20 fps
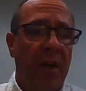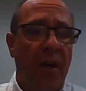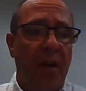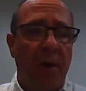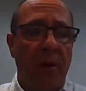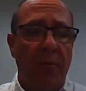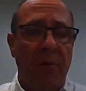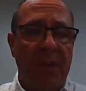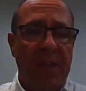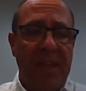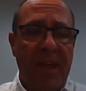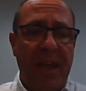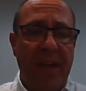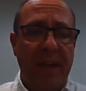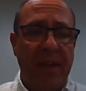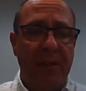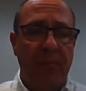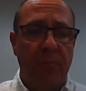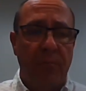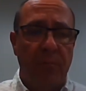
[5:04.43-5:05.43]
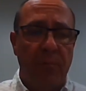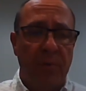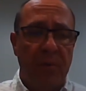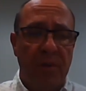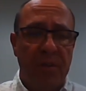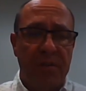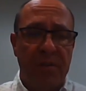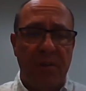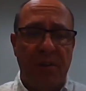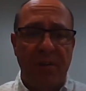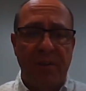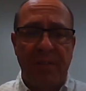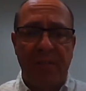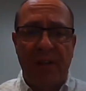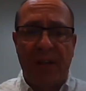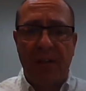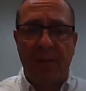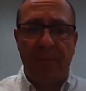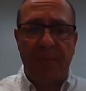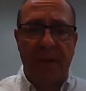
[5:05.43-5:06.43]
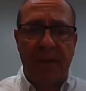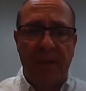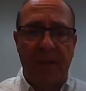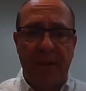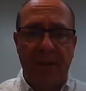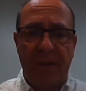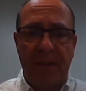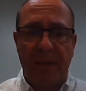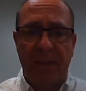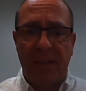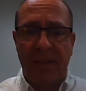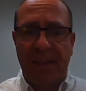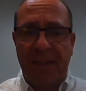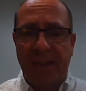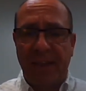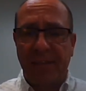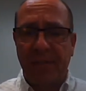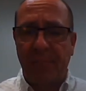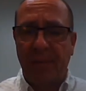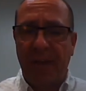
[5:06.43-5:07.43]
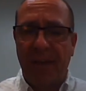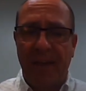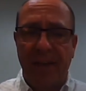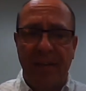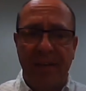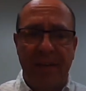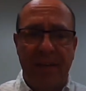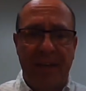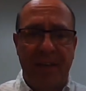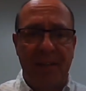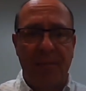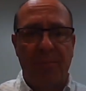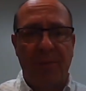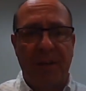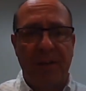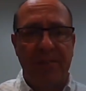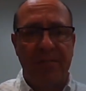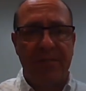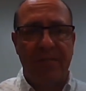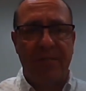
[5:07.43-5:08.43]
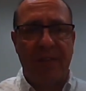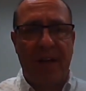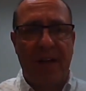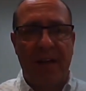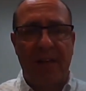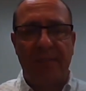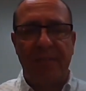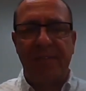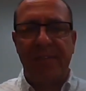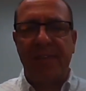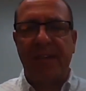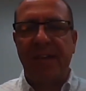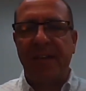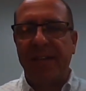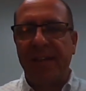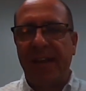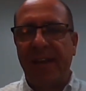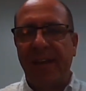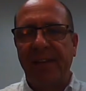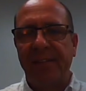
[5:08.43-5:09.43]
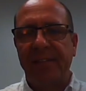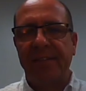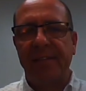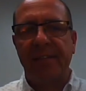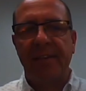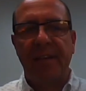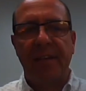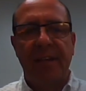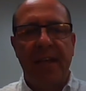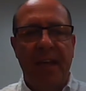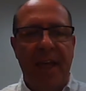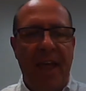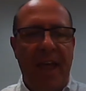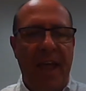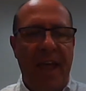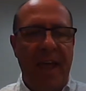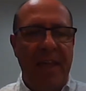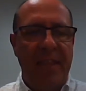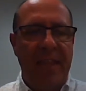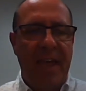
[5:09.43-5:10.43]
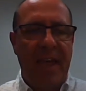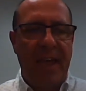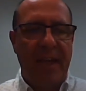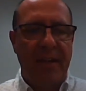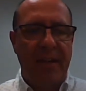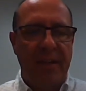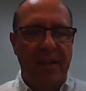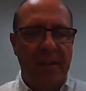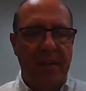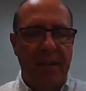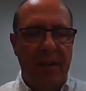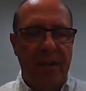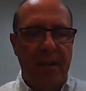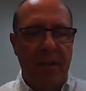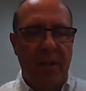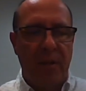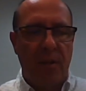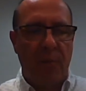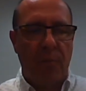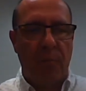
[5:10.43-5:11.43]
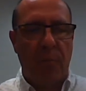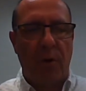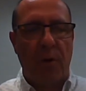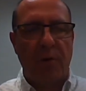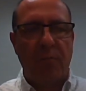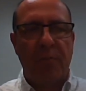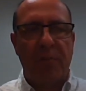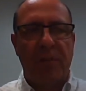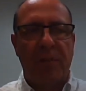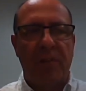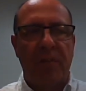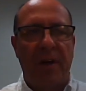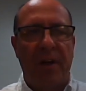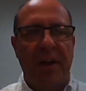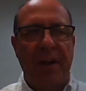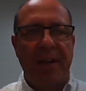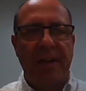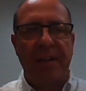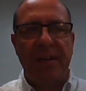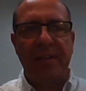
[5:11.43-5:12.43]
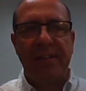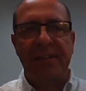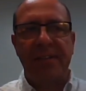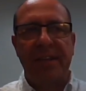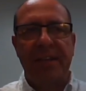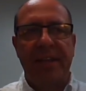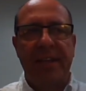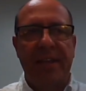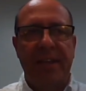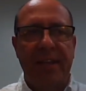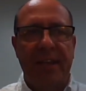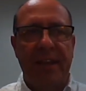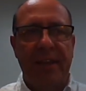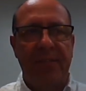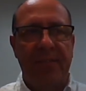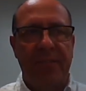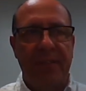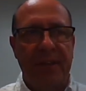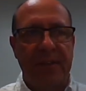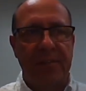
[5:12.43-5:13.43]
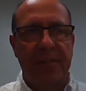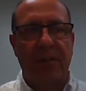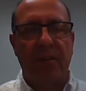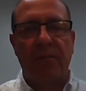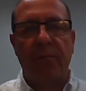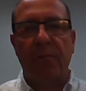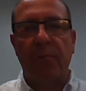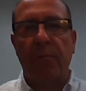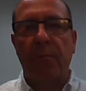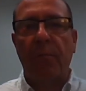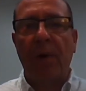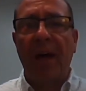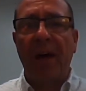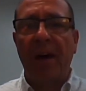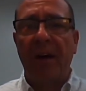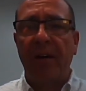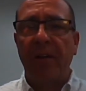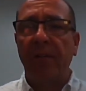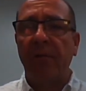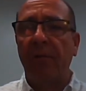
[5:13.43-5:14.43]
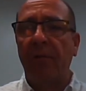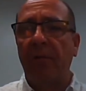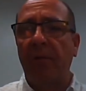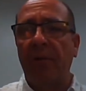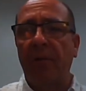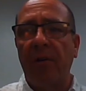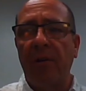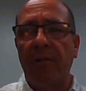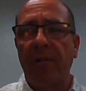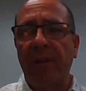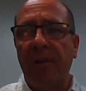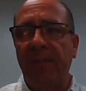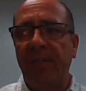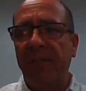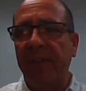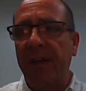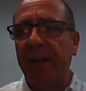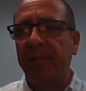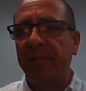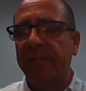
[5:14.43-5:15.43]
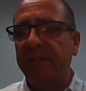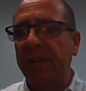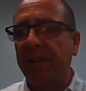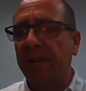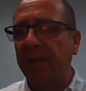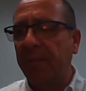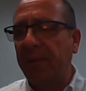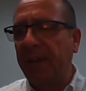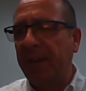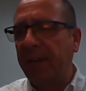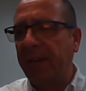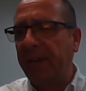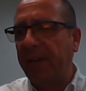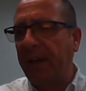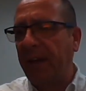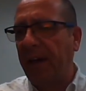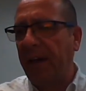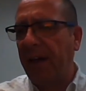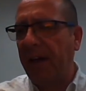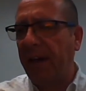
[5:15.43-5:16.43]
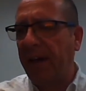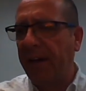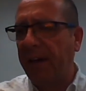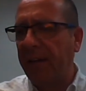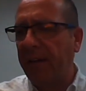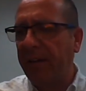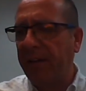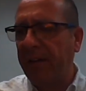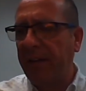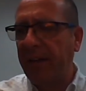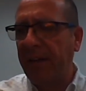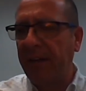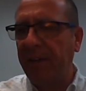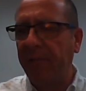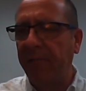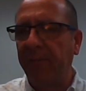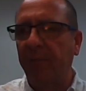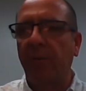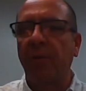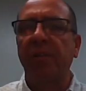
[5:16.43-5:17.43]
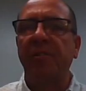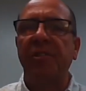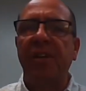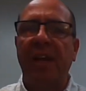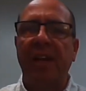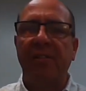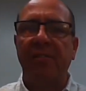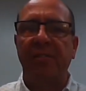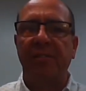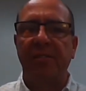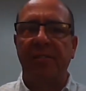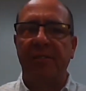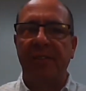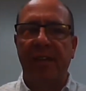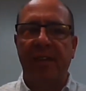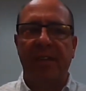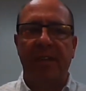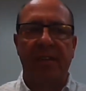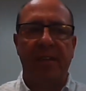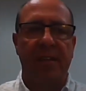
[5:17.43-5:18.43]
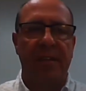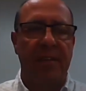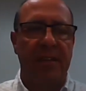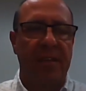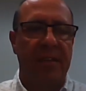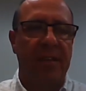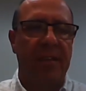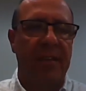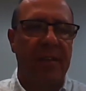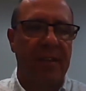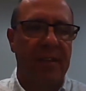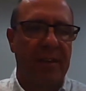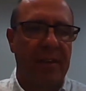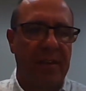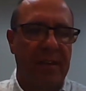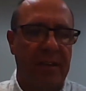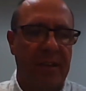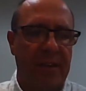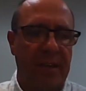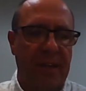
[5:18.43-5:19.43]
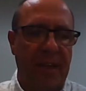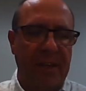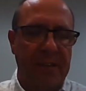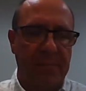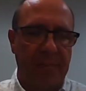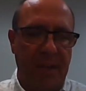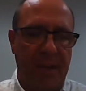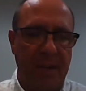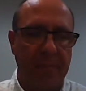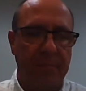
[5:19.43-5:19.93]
We then start developing the case plan, get the players involved, set dates, and then work with the client and see if things are going well or if there's going to be need for changes in the case plan.